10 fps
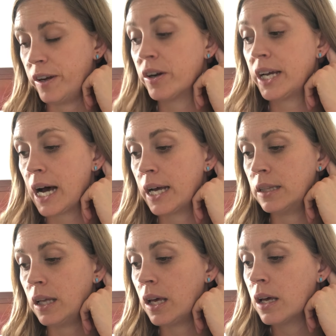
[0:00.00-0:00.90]
very
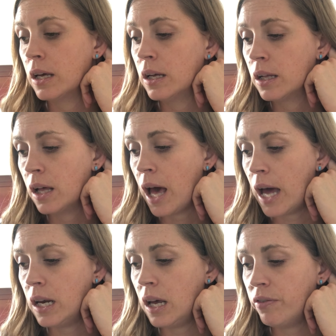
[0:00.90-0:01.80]
kindly.
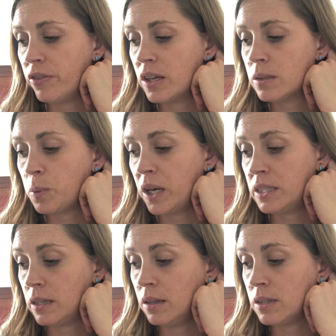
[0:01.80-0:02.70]
And if this
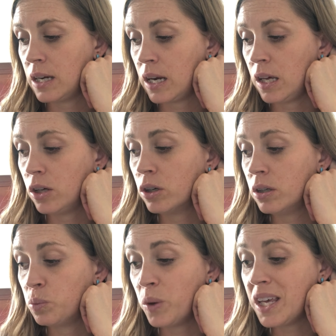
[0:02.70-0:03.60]
place isn't any
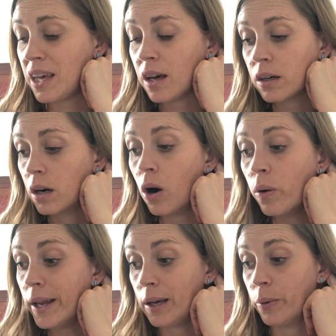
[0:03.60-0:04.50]
good, we can't
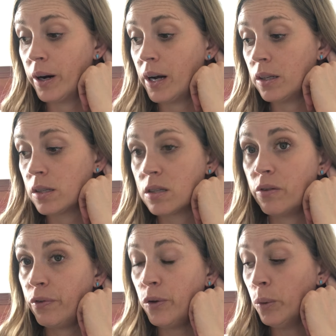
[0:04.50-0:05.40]
go anywhere else.
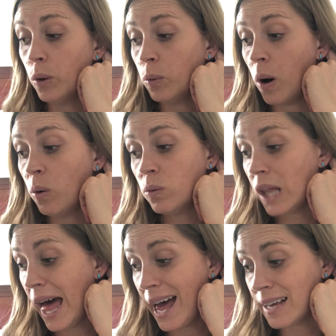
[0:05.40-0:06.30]
The fuel won't
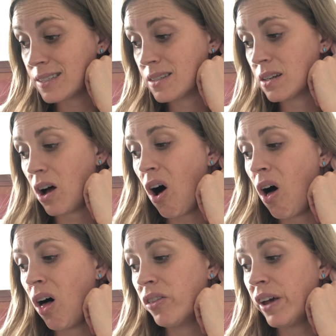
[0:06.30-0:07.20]
last.
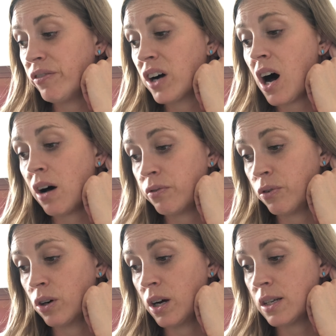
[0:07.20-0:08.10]
All they've got
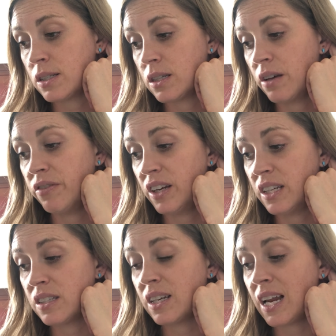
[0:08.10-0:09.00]
for us, if it
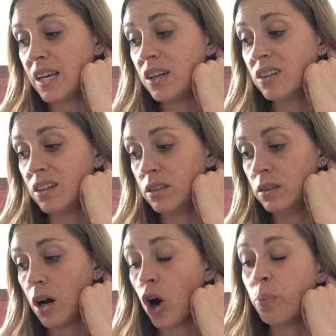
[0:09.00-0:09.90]
isn't any good,
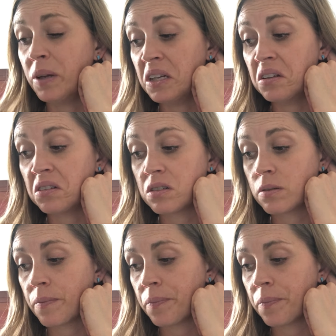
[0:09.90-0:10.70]
are pills.